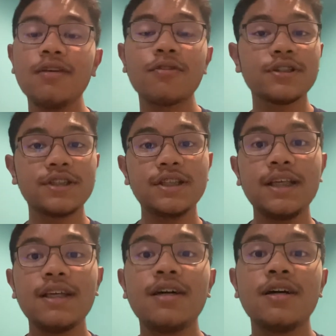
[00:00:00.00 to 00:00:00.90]
or
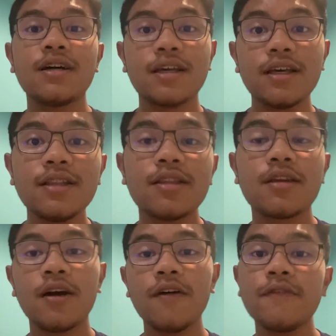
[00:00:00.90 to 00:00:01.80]
she can't
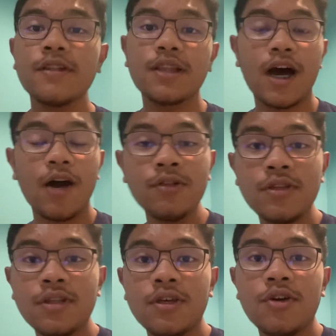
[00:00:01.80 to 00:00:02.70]
cough it out,
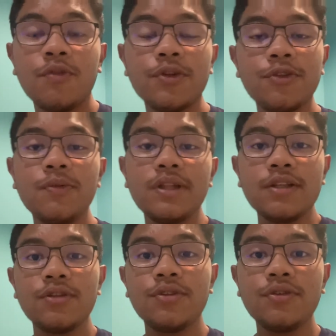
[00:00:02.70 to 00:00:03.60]
what you will need
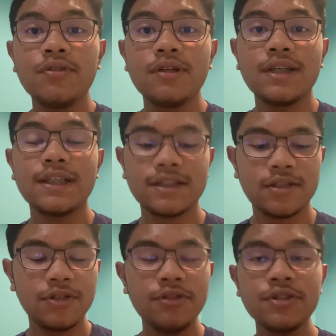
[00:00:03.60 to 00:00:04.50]
to do is
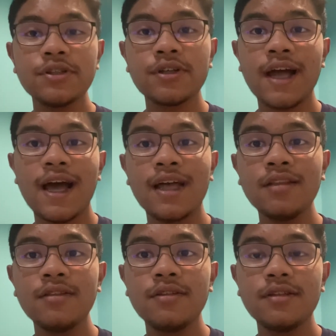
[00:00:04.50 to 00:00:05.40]
use your
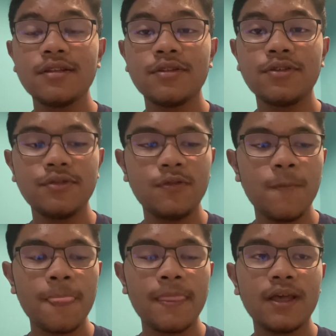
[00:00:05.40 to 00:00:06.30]
hand to
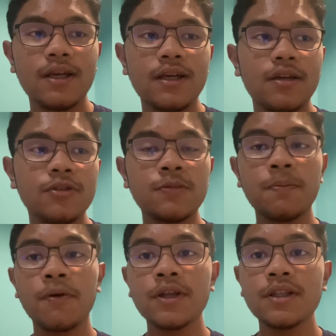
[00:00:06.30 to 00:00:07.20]

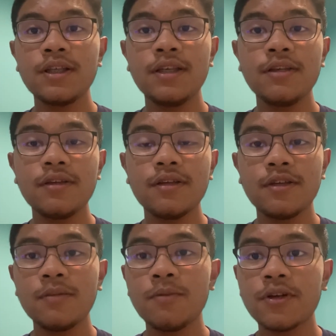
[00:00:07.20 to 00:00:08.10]
support
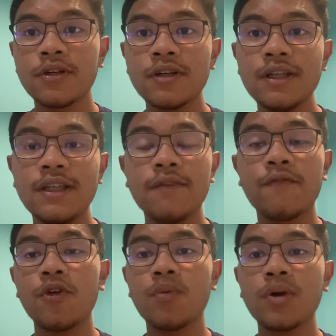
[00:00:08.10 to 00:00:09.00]
him or her leaning
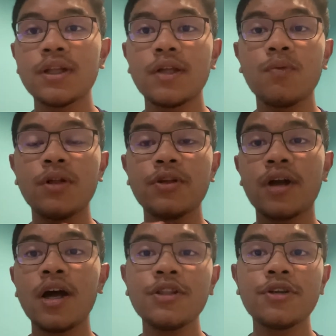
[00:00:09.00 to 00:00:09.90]
forward, and while your
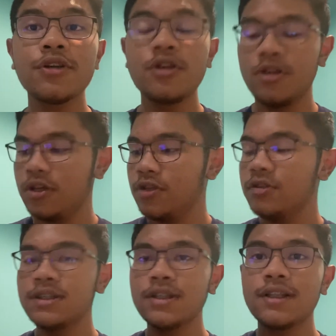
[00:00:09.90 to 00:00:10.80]
other
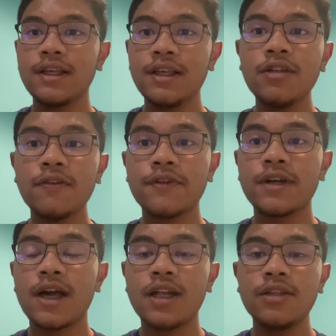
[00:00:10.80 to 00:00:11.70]
using the heel of
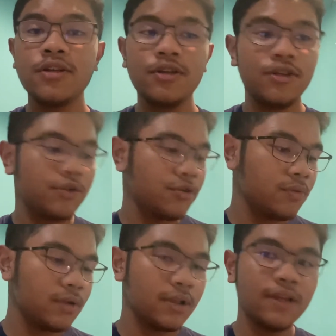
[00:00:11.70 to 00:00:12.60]
your hand, you
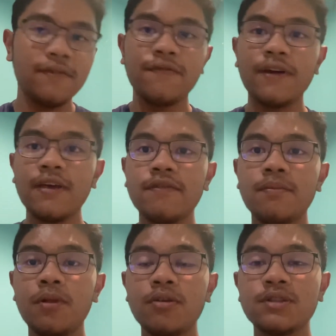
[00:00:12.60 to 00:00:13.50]
will give 5
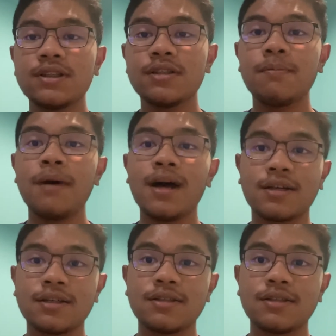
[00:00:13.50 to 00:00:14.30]
blows in the back.